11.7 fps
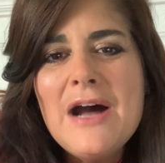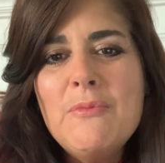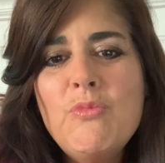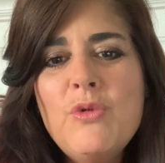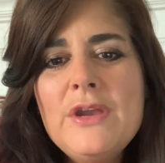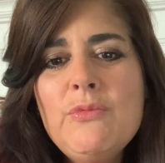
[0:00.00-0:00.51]

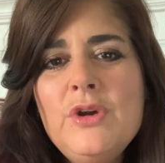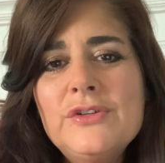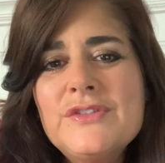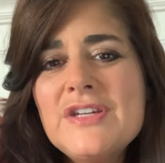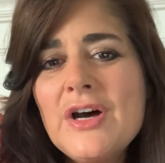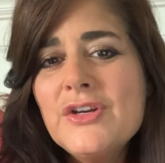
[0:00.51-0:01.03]
we will
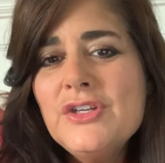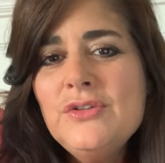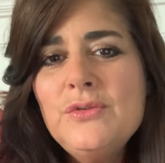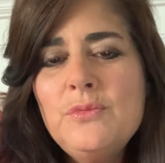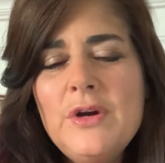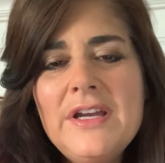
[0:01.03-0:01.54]
tell
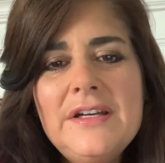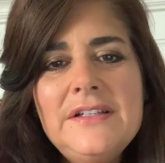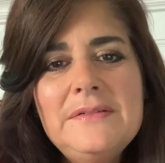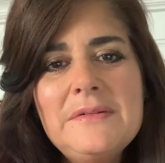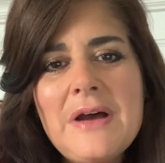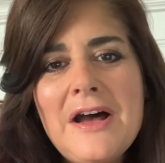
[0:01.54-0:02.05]
you
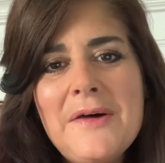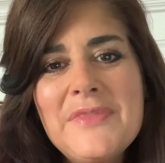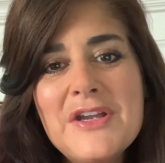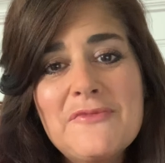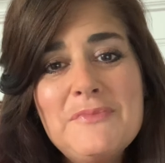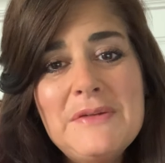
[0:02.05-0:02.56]
when
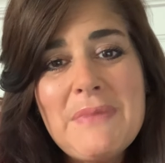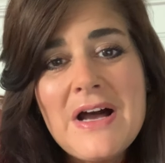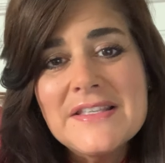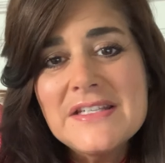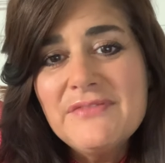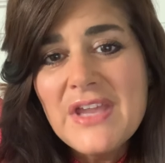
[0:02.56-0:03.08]
there have been
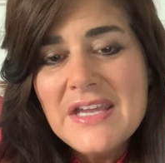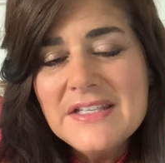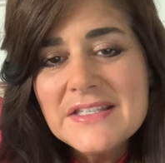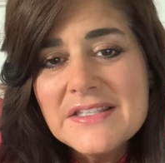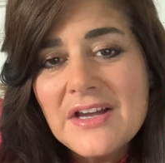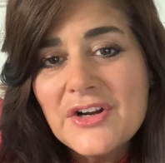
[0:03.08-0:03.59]
positive
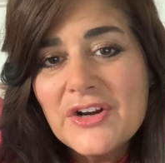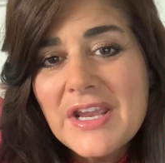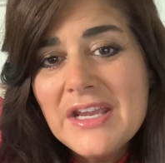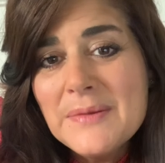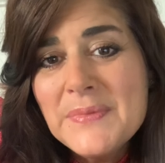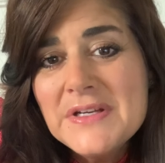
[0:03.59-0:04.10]
cases on our
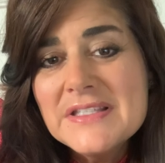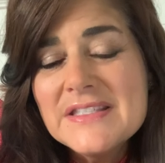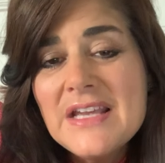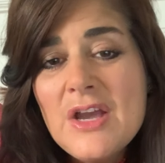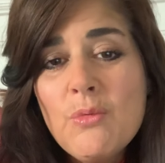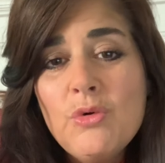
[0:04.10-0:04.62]
campus.
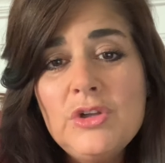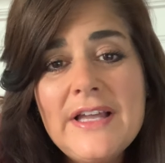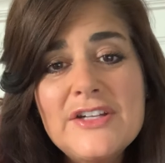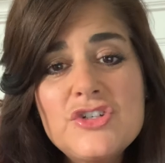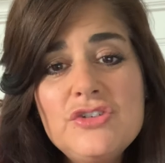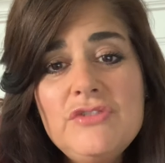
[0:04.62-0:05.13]
We'll
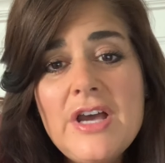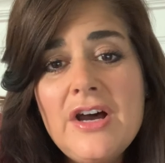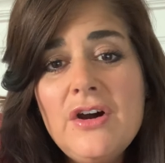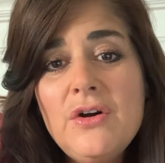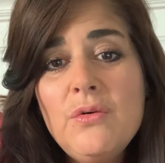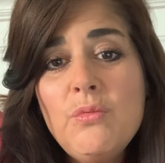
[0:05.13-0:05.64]
let you
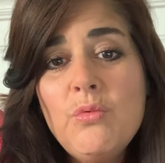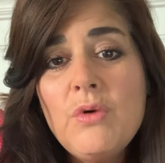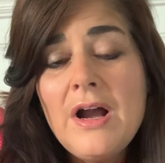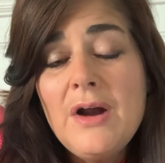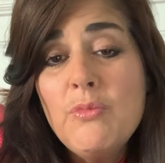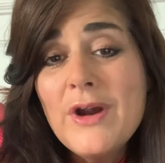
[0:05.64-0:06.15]
know
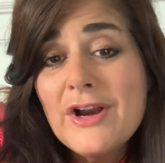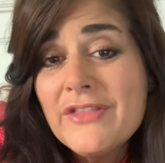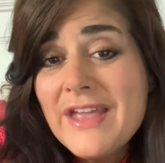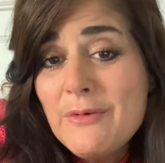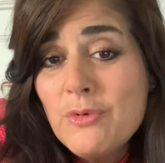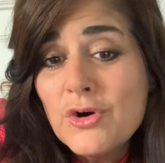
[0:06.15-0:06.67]
where
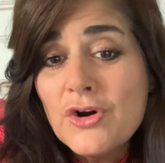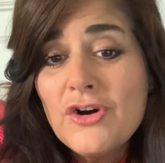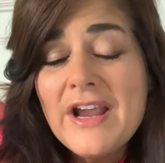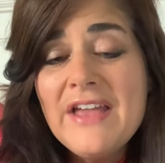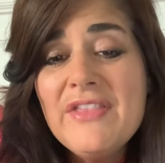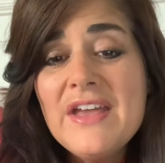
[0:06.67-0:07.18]
they were,
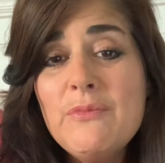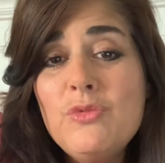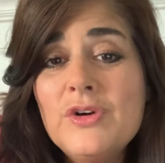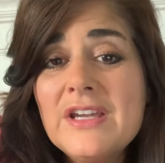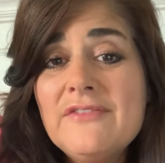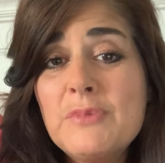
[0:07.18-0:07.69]
and then we'll
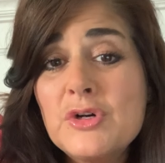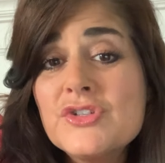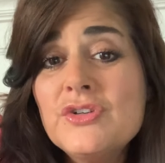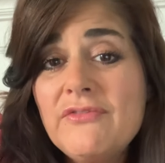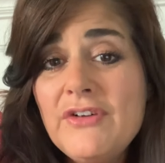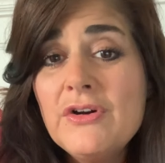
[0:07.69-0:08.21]
give
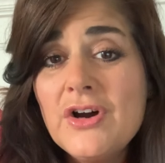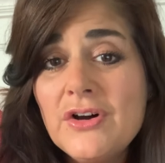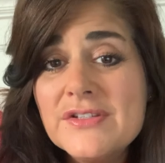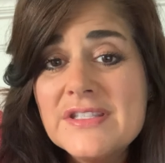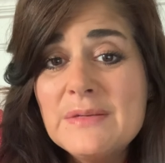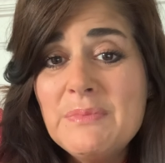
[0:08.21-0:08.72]
personal phone
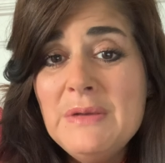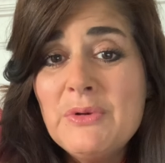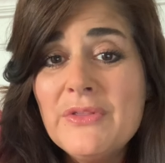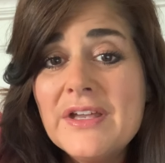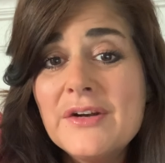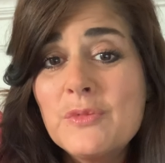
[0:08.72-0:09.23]
calls to people
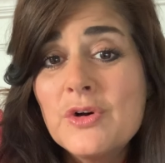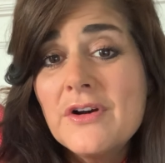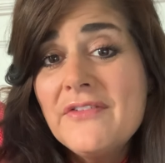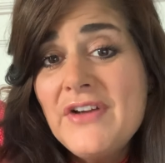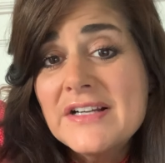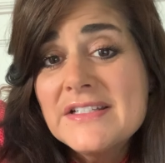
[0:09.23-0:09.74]
that were
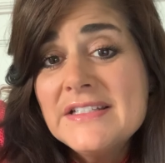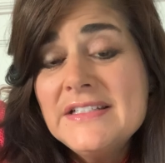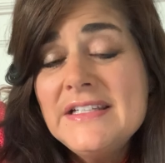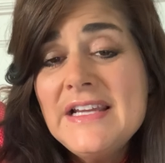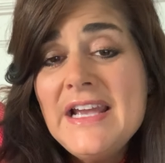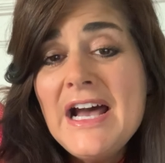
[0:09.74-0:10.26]

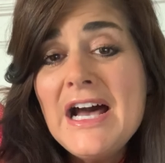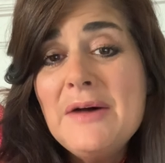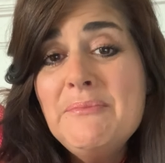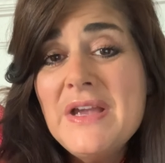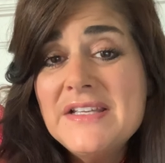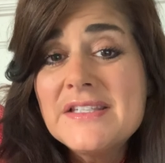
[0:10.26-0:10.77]
affected
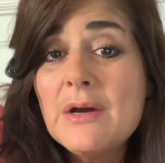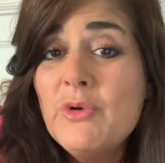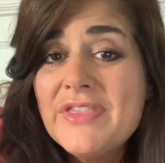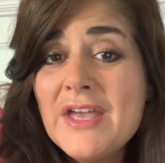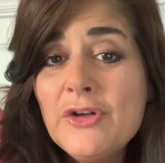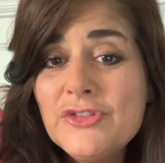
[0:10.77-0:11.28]
based on what
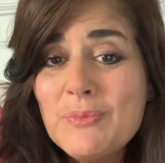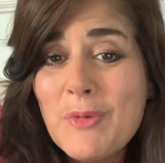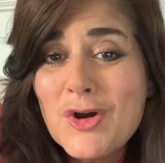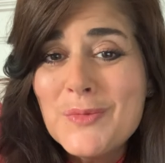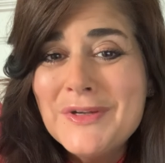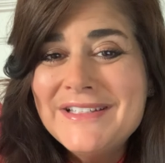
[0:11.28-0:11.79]
the health
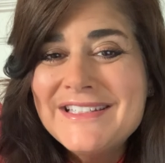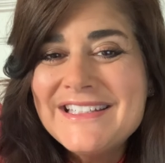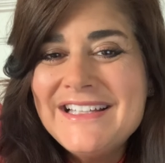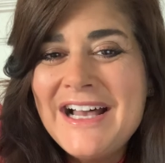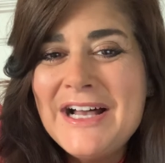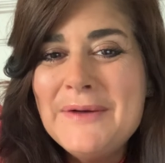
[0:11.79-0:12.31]
department
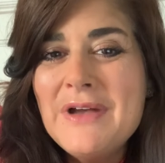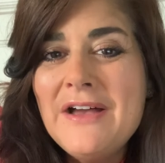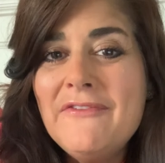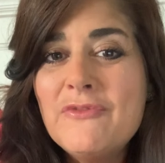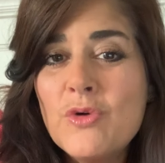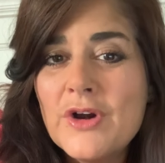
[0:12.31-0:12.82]

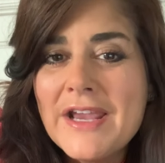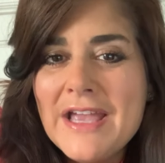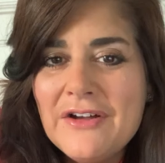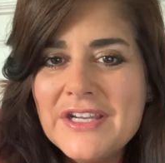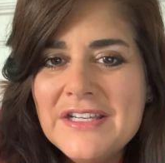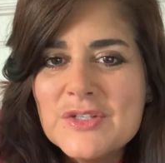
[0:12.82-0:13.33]
of Warren
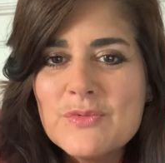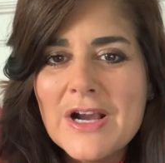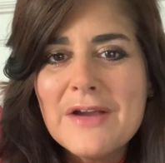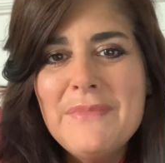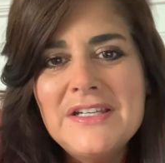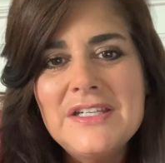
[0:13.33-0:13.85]
County is
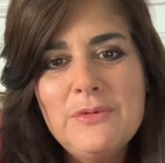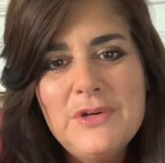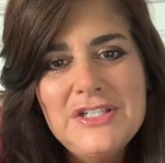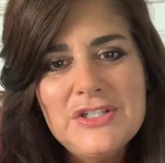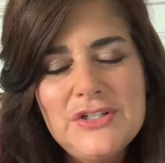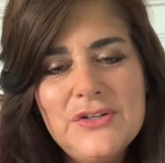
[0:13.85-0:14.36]
recommending
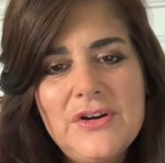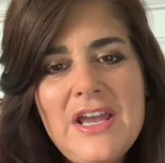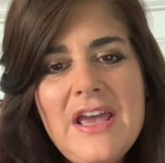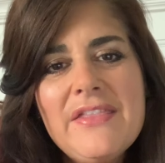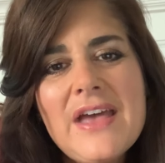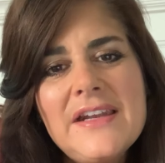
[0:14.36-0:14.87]
we do.
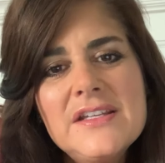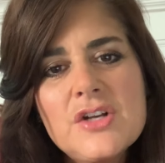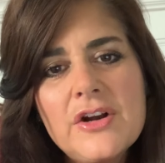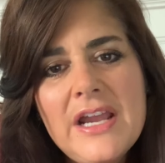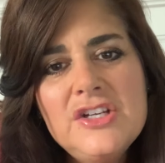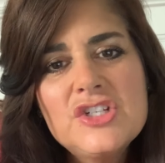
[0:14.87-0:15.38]
That is
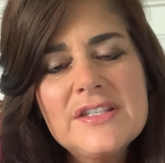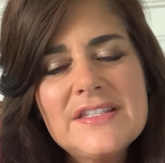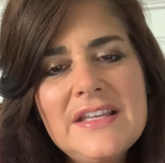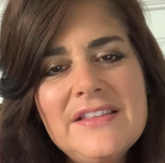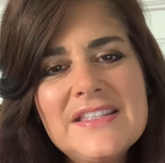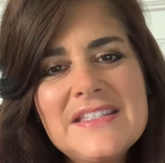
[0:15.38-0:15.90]
our
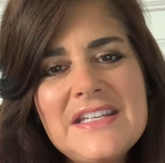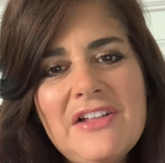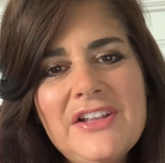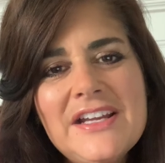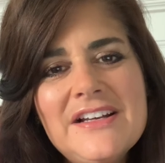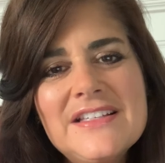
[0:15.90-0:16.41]
agency that's
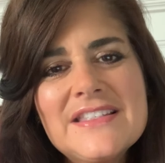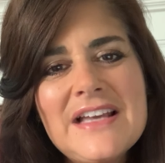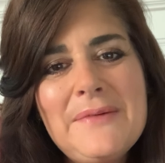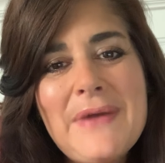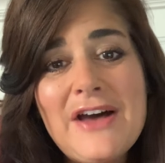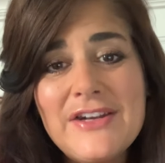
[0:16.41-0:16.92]
telling us
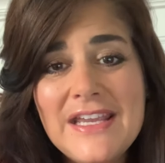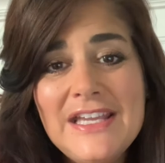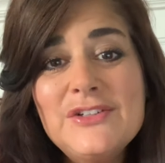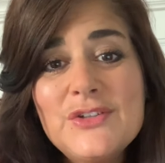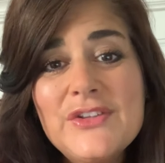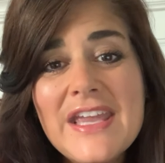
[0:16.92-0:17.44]
how to
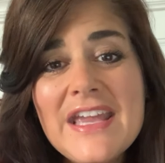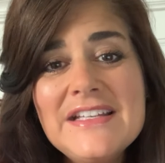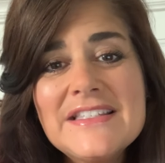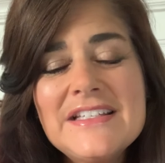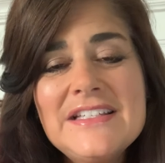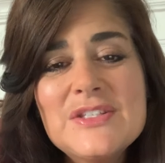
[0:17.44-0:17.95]
handle the
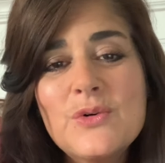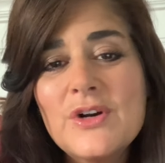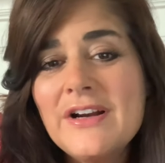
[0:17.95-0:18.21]
cases or